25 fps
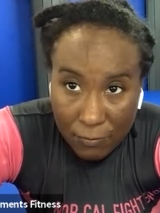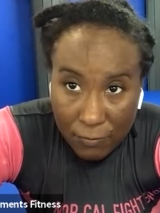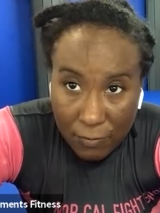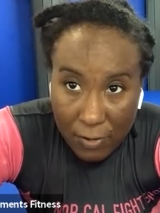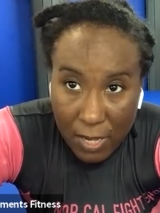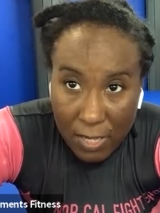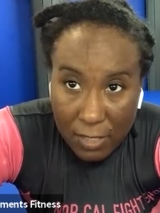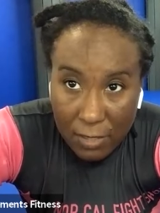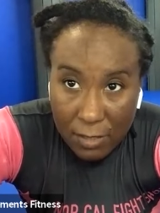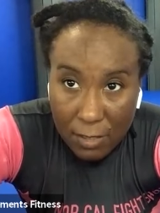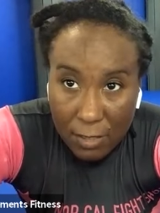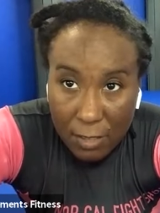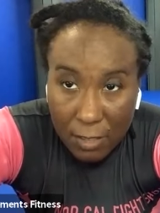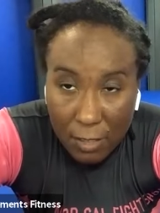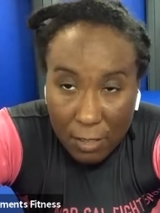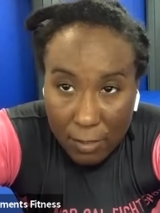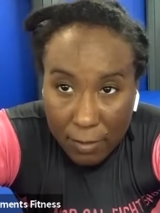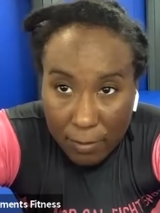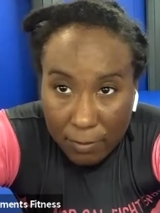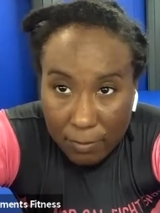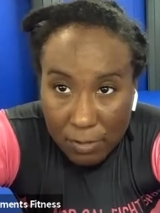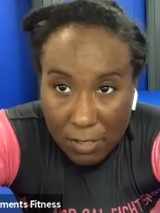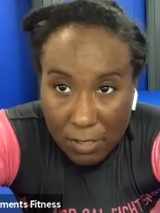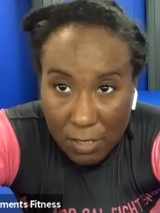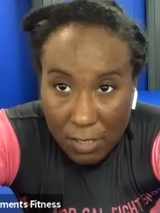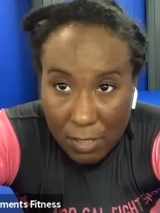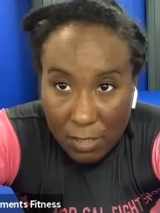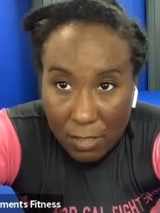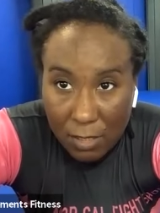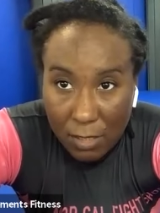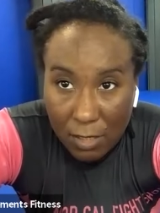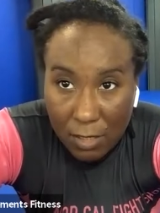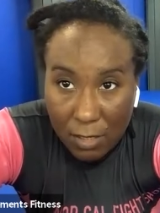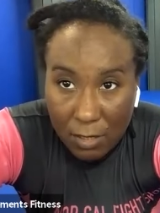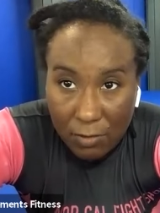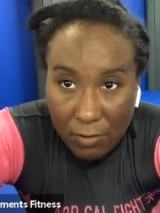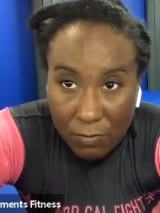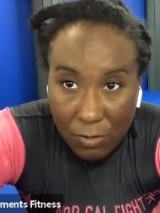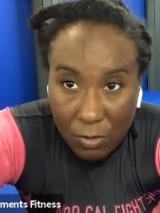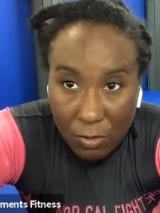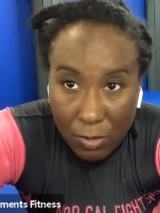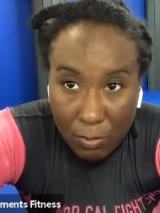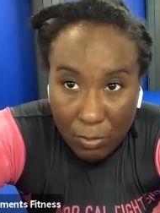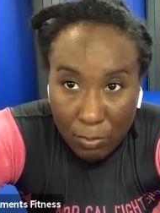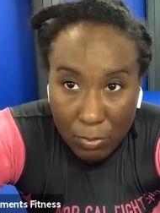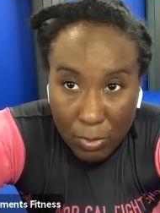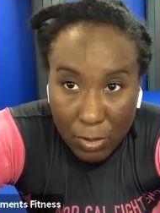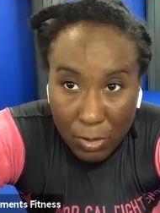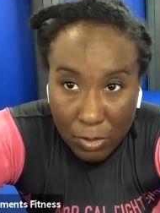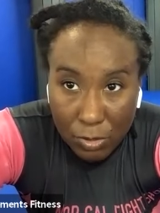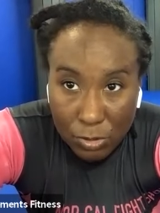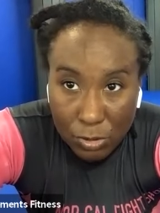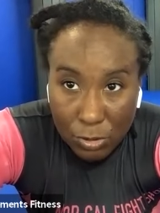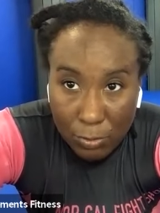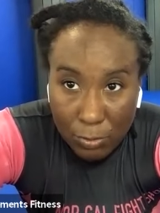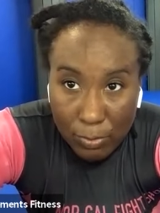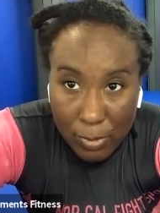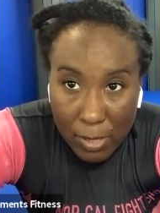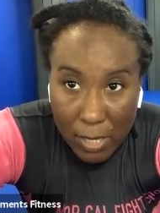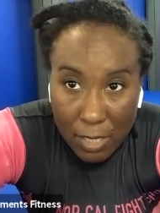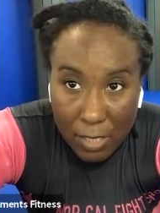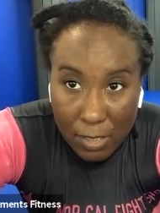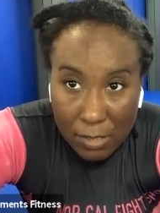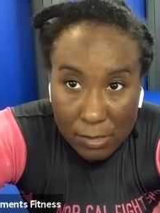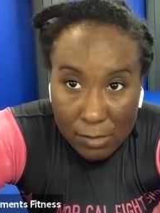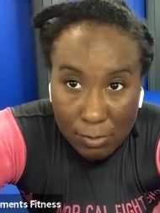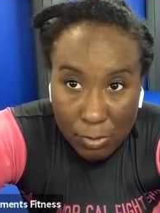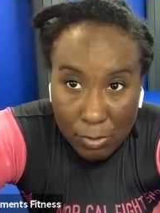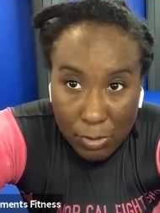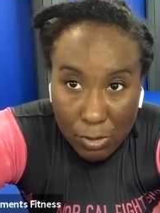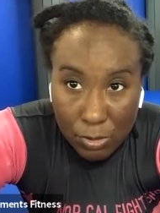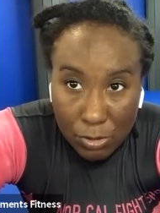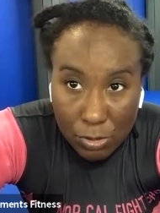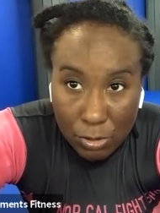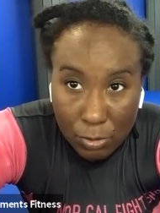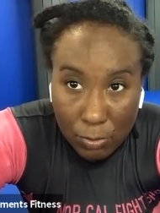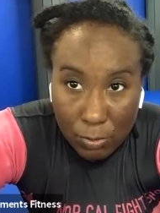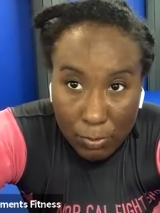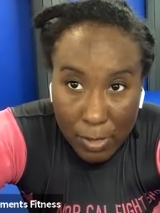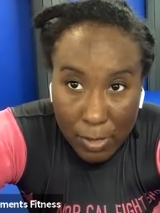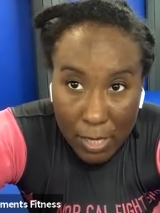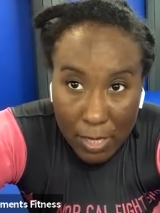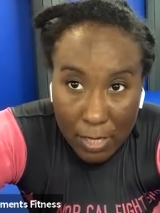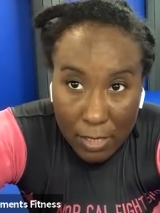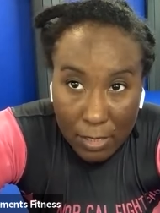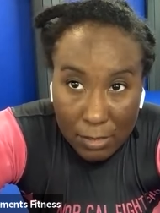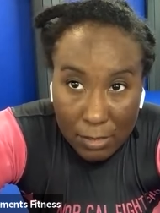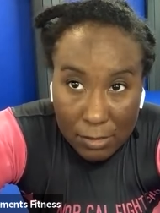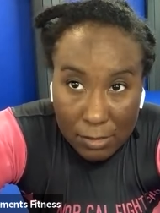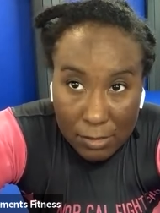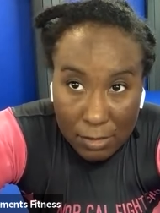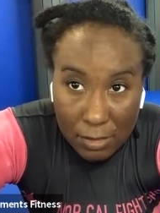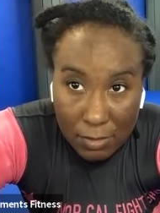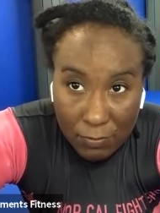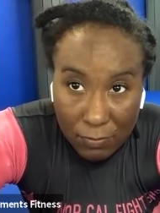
Fight the hips, and then if you can build your base, build your base.